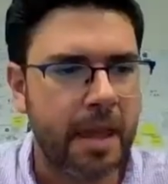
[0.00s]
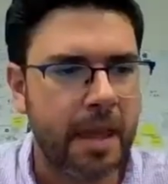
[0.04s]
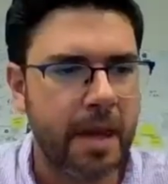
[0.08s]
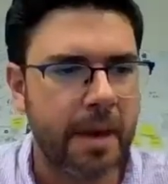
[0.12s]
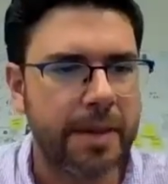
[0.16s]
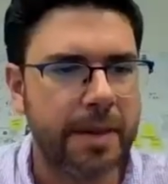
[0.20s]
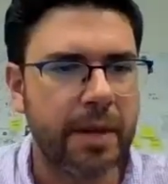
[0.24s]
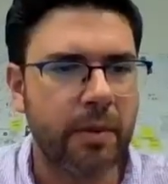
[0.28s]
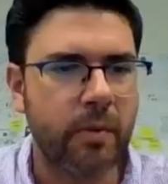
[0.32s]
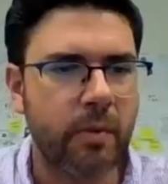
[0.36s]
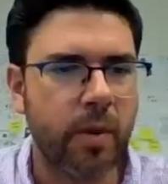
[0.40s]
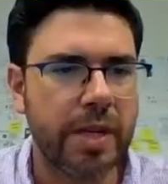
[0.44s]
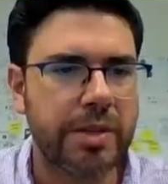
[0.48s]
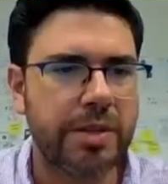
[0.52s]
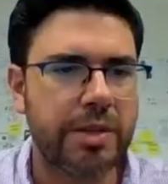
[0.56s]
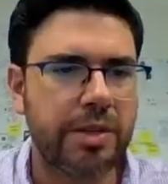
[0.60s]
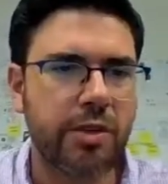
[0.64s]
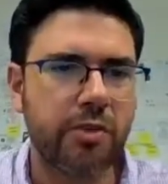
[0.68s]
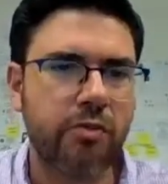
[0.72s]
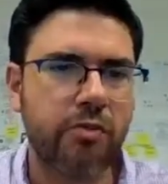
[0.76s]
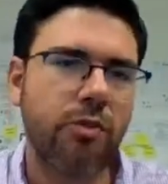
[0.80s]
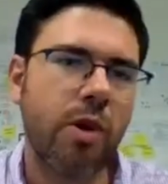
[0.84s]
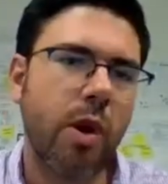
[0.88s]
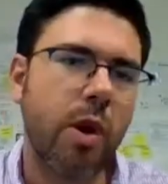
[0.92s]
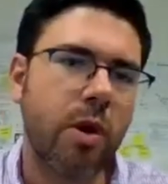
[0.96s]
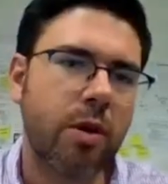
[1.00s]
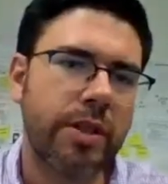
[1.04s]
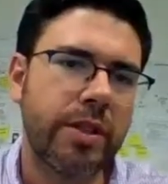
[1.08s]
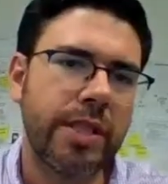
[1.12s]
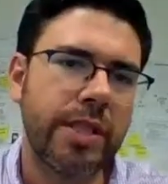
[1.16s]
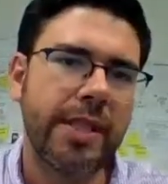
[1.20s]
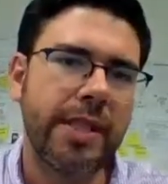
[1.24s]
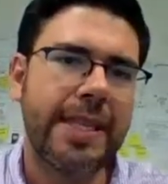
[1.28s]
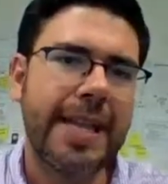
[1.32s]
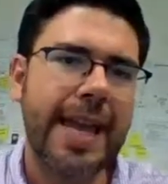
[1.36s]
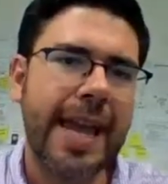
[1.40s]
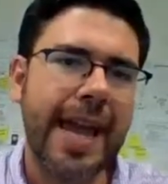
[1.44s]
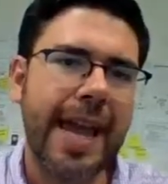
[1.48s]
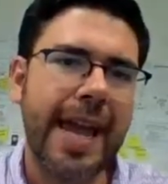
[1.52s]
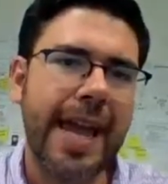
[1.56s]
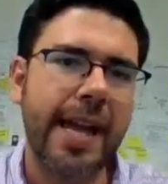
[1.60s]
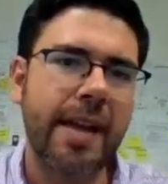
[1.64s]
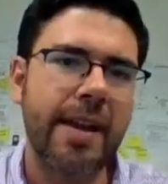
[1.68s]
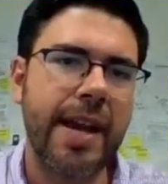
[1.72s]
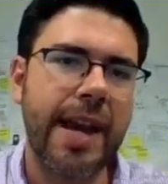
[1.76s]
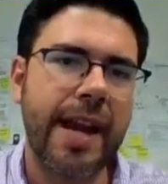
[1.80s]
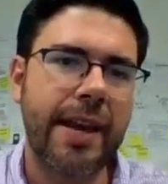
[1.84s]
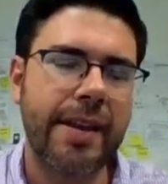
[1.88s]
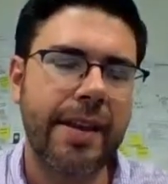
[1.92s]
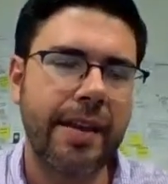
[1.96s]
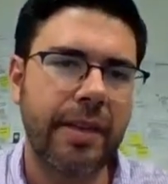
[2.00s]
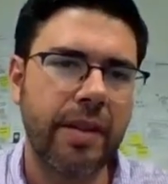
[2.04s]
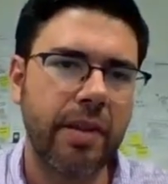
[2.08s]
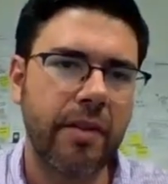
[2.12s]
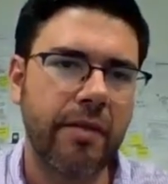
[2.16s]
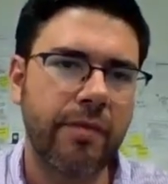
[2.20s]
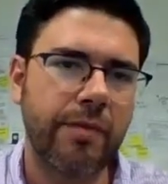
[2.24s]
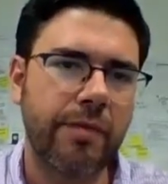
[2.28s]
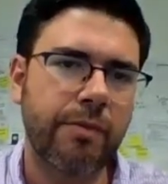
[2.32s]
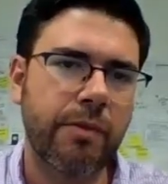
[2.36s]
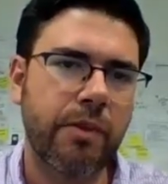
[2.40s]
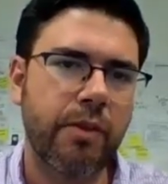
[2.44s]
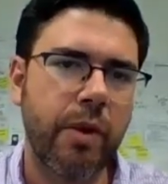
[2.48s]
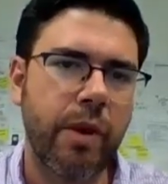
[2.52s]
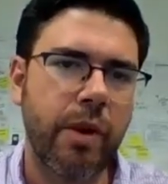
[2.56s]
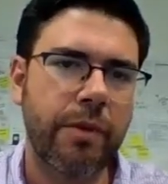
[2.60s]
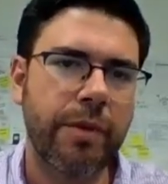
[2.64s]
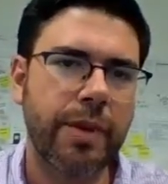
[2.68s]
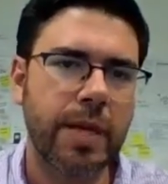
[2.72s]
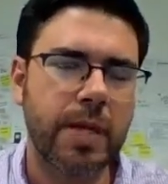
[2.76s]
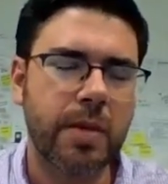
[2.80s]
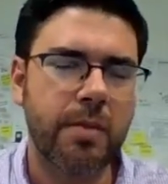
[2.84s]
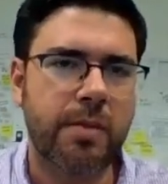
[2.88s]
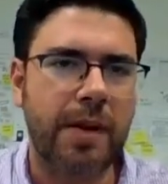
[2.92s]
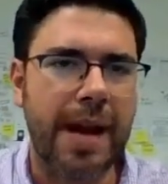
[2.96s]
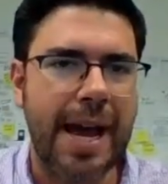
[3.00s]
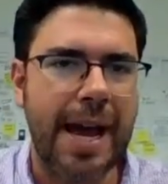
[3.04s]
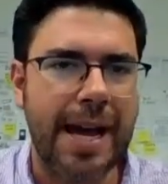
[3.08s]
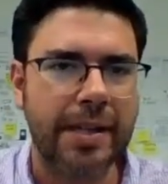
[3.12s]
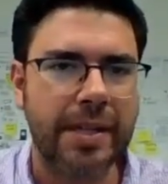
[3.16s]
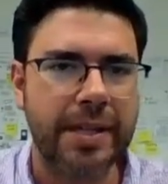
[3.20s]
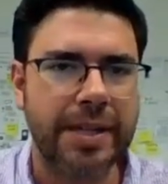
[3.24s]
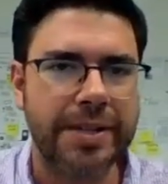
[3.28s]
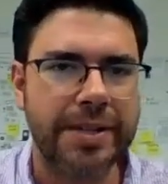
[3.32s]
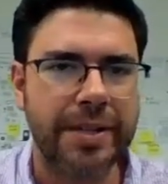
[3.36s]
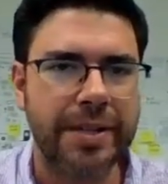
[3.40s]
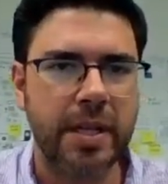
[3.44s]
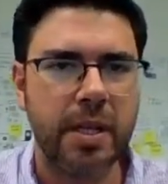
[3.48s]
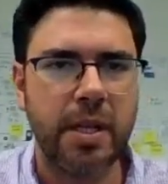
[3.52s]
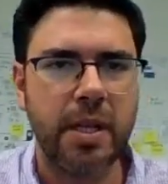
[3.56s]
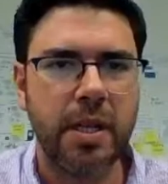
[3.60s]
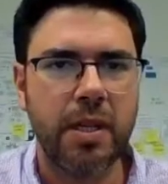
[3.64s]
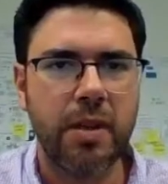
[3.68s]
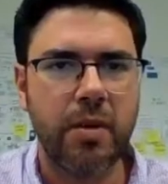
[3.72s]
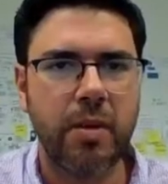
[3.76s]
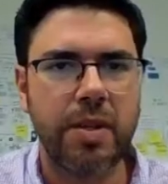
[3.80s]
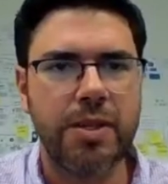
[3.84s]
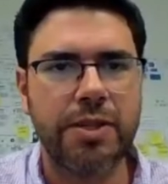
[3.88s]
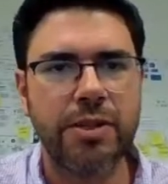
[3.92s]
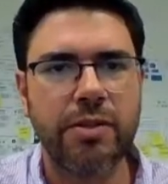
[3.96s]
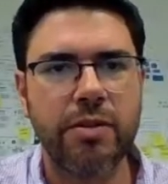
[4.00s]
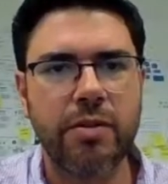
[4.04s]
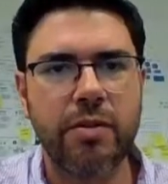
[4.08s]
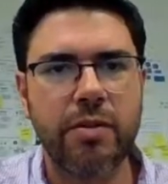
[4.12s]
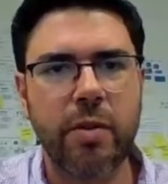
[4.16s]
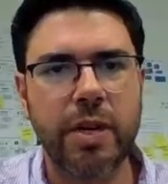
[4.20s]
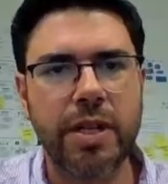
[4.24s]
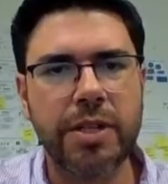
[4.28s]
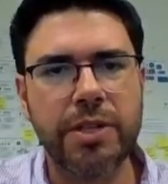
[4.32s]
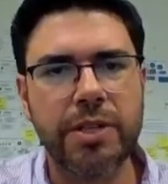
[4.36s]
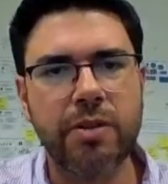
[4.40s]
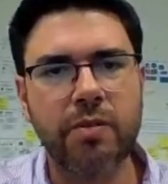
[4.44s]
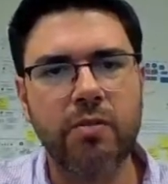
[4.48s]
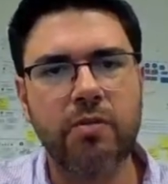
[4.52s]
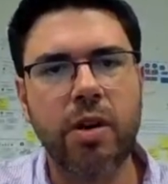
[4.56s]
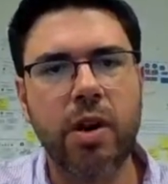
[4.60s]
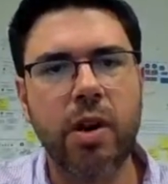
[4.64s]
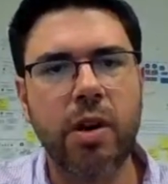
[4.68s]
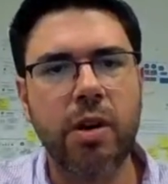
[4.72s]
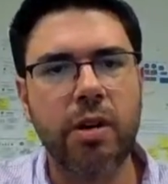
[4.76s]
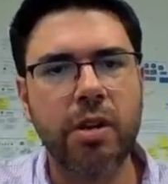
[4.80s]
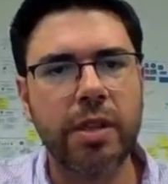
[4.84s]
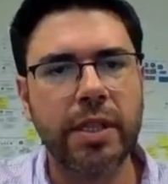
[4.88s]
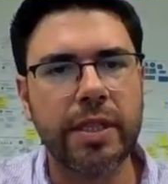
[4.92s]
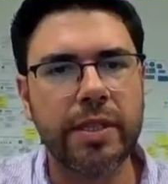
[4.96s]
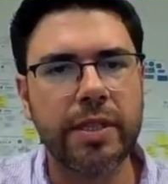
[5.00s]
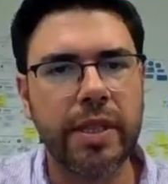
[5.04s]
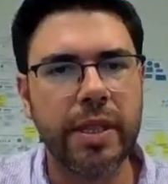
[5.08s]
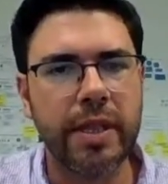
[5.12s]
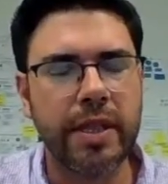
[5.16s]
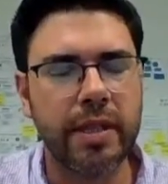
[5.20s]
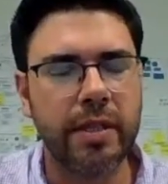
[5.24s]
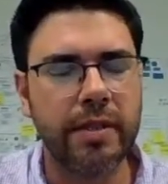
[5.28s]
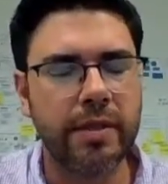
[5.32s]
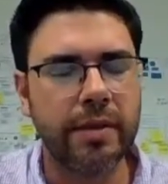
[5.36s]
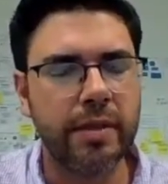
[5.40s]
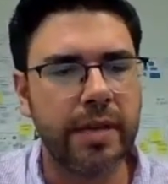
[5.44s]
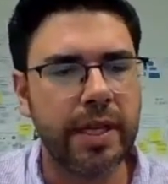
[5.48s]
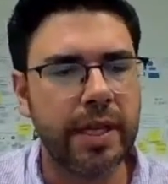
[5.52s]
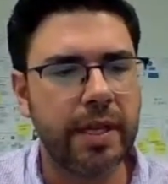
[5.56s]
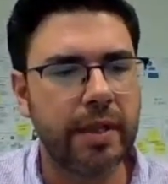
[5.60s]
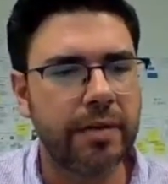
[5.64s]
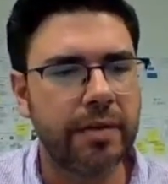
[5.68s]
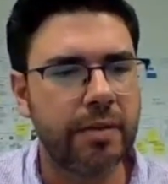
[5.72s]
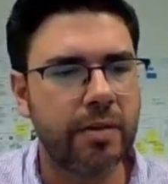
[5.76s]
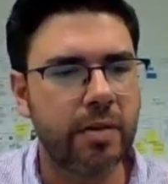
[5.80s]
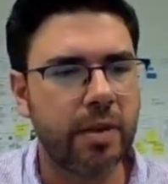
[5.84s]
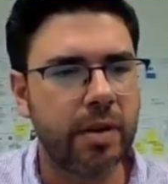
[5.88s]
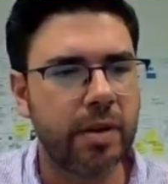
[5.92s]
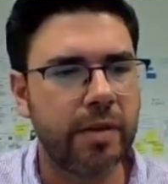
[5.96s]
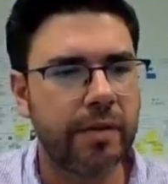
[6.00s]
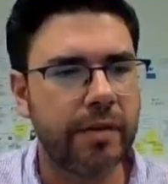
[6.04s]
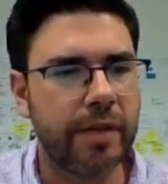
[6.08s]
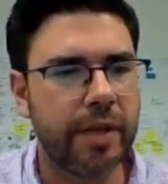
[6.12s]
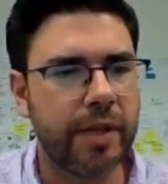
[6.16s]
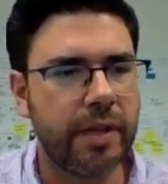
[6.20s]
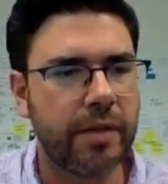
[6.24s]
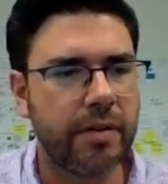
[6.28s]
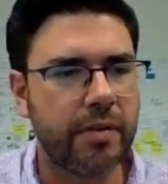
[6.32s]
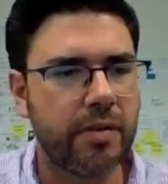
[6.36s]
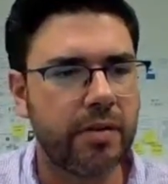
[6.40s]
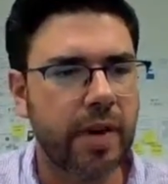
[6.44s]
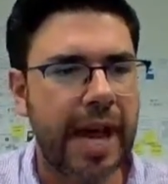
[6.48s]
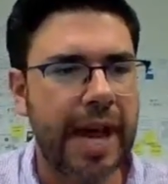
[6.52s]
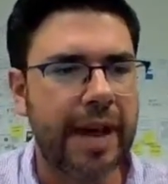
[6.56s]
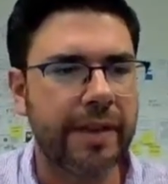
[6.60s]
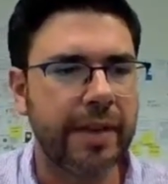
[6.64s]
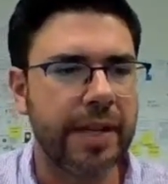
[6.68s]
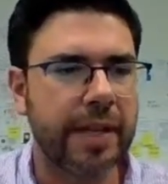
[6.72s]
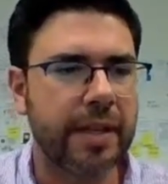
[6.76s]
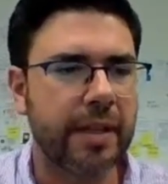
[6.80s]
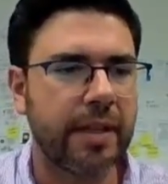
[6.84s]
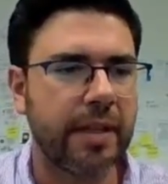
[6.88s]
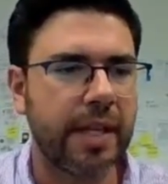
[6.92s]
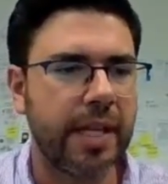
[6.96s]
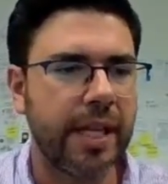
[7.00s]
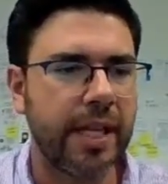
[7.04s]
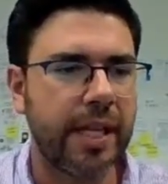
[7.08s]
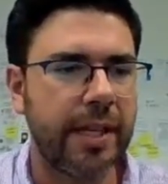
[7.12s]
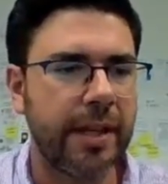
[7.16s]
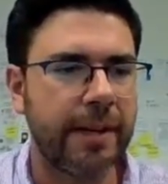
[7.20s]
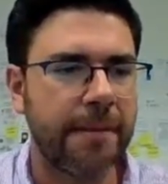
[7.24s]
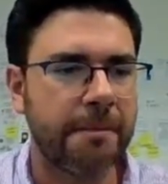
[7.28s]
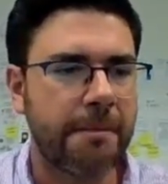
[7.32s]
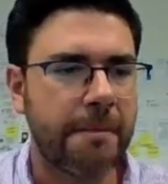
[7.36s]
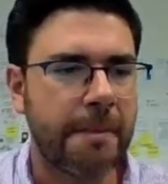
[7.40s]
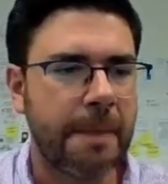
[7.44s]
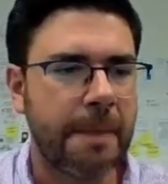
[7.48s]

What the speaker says: I mean, what's your role today now that you've grown this practice? What's your role in sort of the driving the